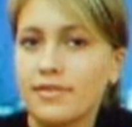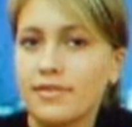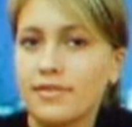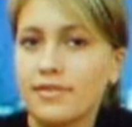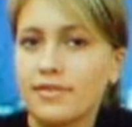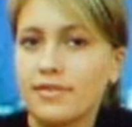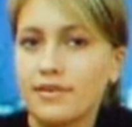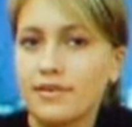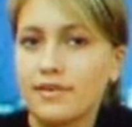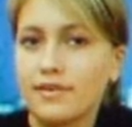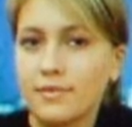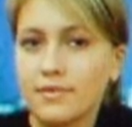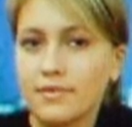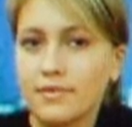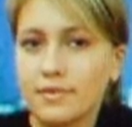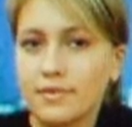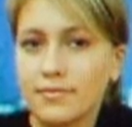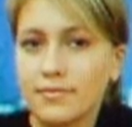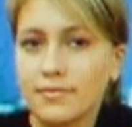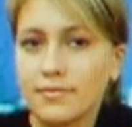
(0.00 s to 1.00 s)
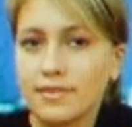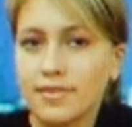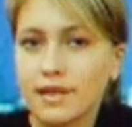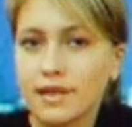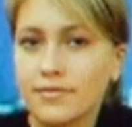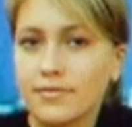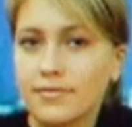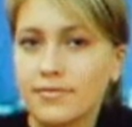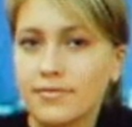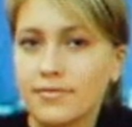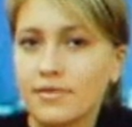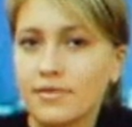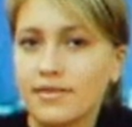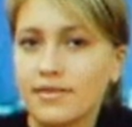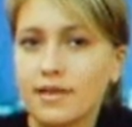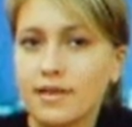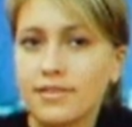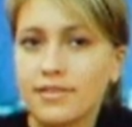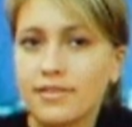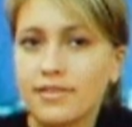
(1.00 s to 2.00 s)
Not everything was as precisely
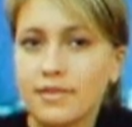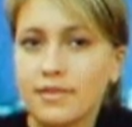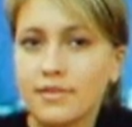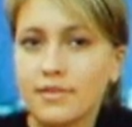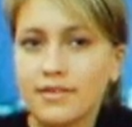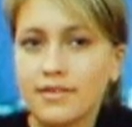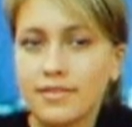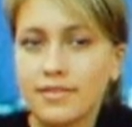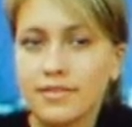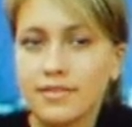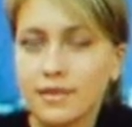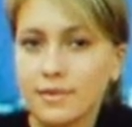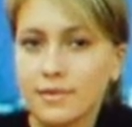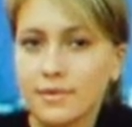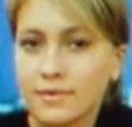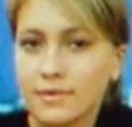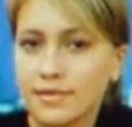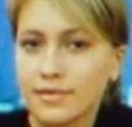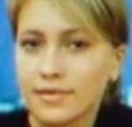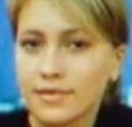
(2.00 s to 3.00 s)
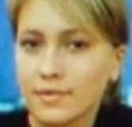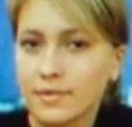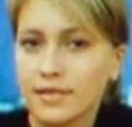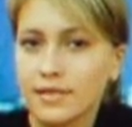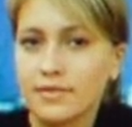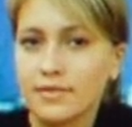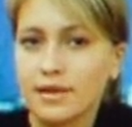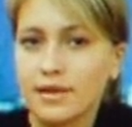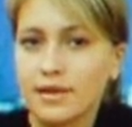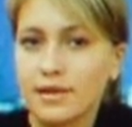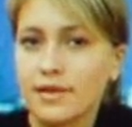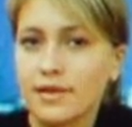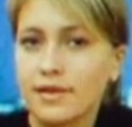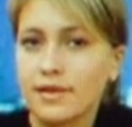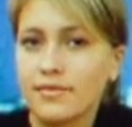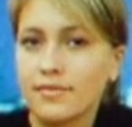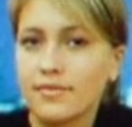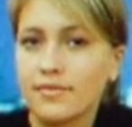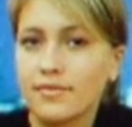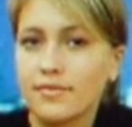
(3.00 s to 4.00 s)
machined and engineered as how we do things
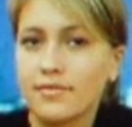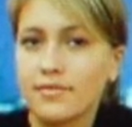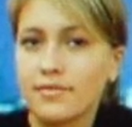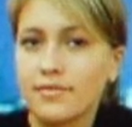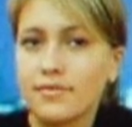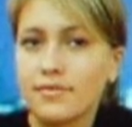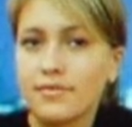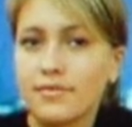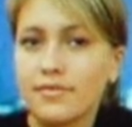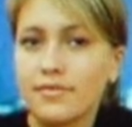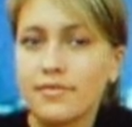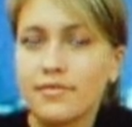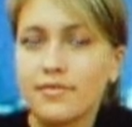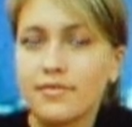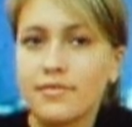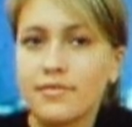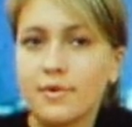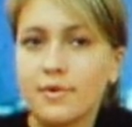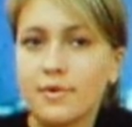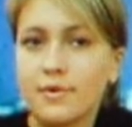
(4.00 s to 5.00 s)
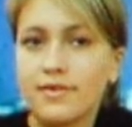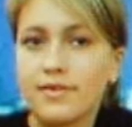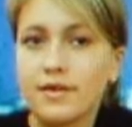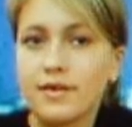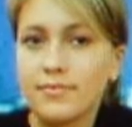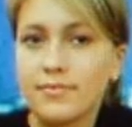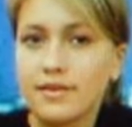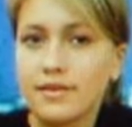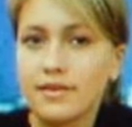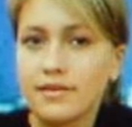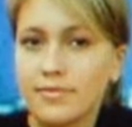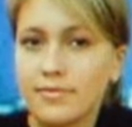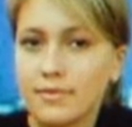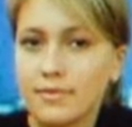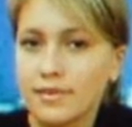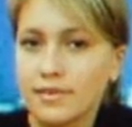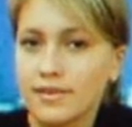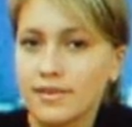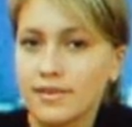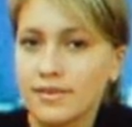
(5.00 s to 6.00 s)
today. For example,
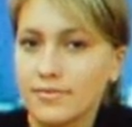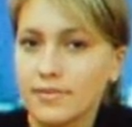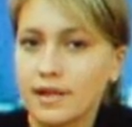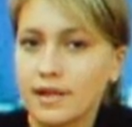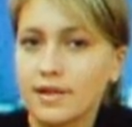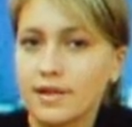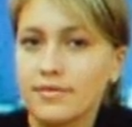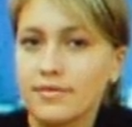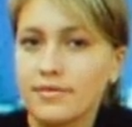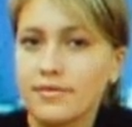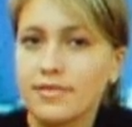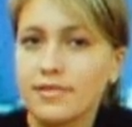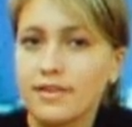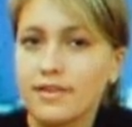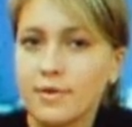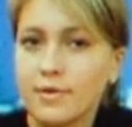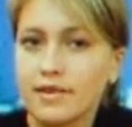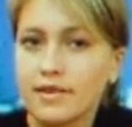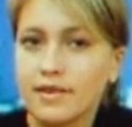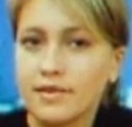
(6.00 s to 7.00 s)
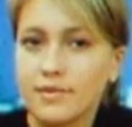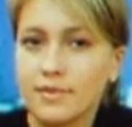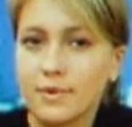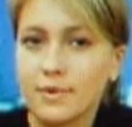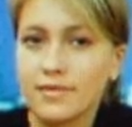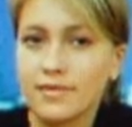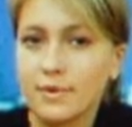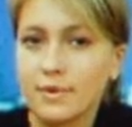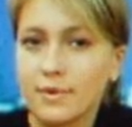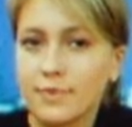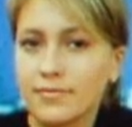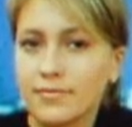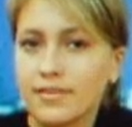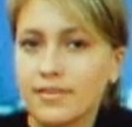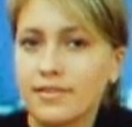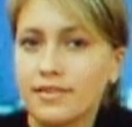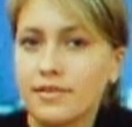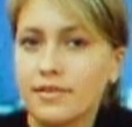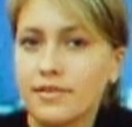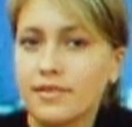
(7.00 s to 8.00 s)
one guy might have drilled holes for a door
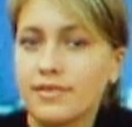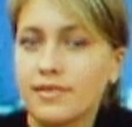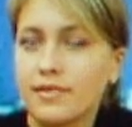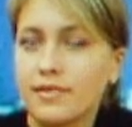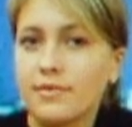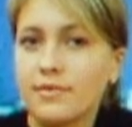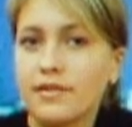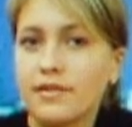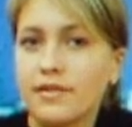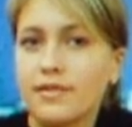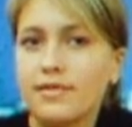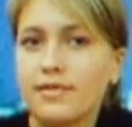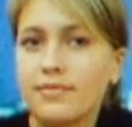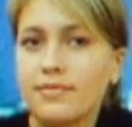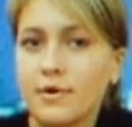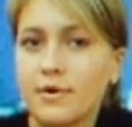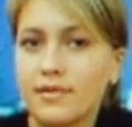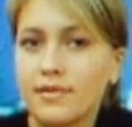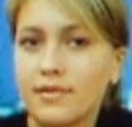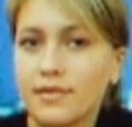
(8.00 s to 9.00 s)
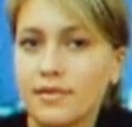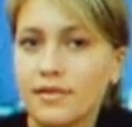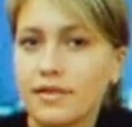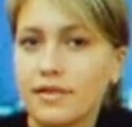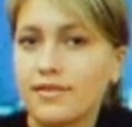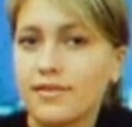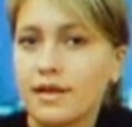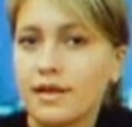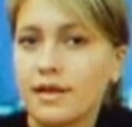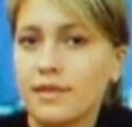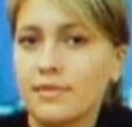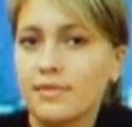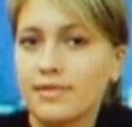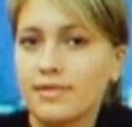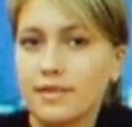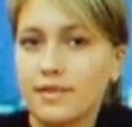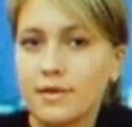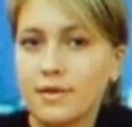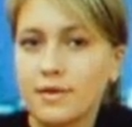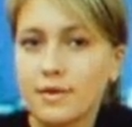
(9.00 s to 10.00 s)
on a B-17 in one spot, and another
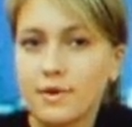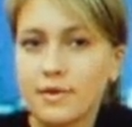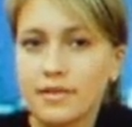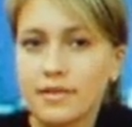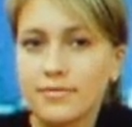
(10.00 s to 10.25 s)
guy working